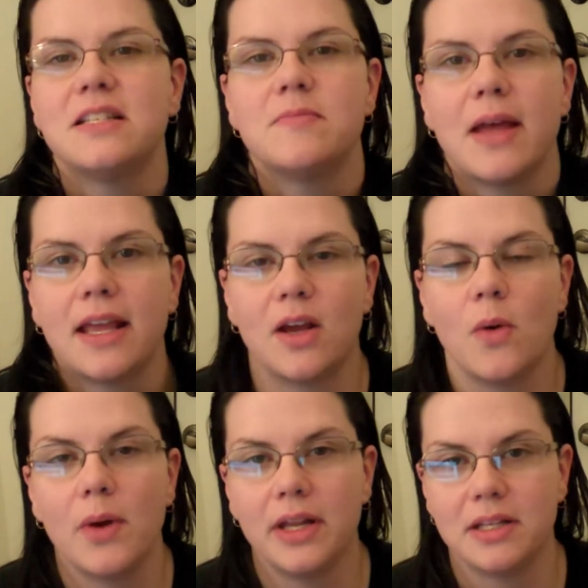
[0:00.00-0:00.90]
is my
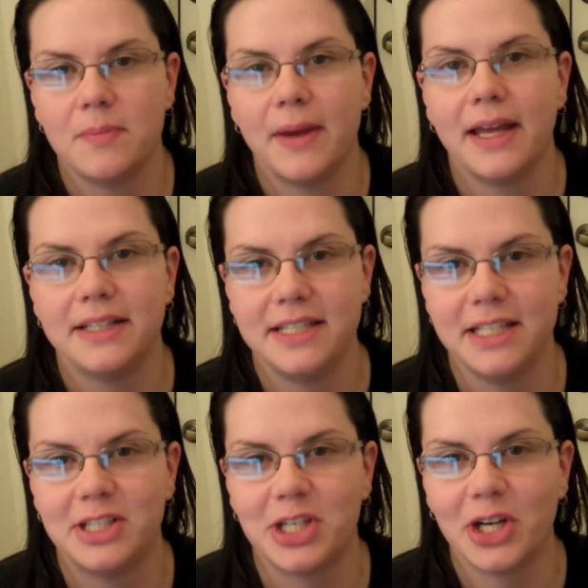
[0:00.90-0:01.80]
going to bed
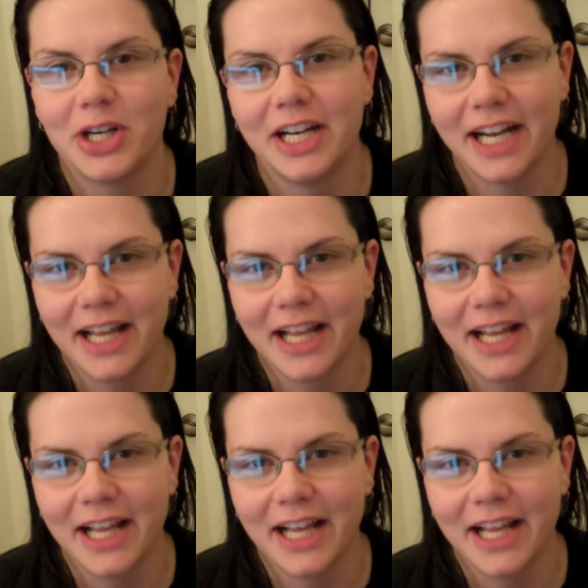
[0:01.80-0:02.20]
t-shirt and